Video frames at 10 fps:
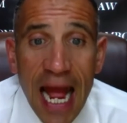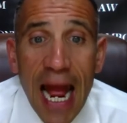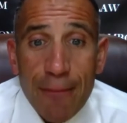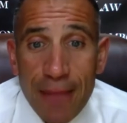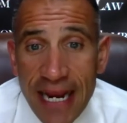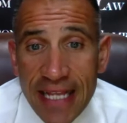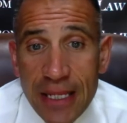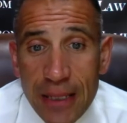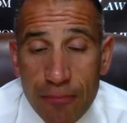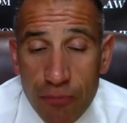and making
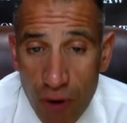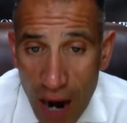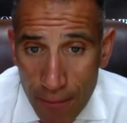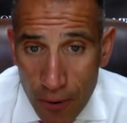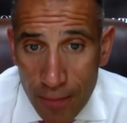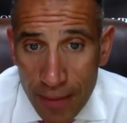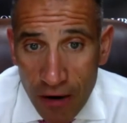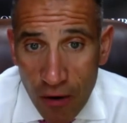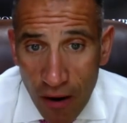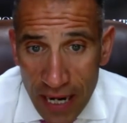the proper
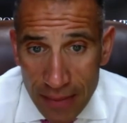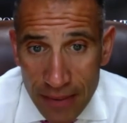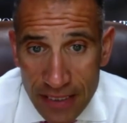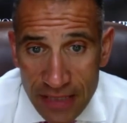bail arguments.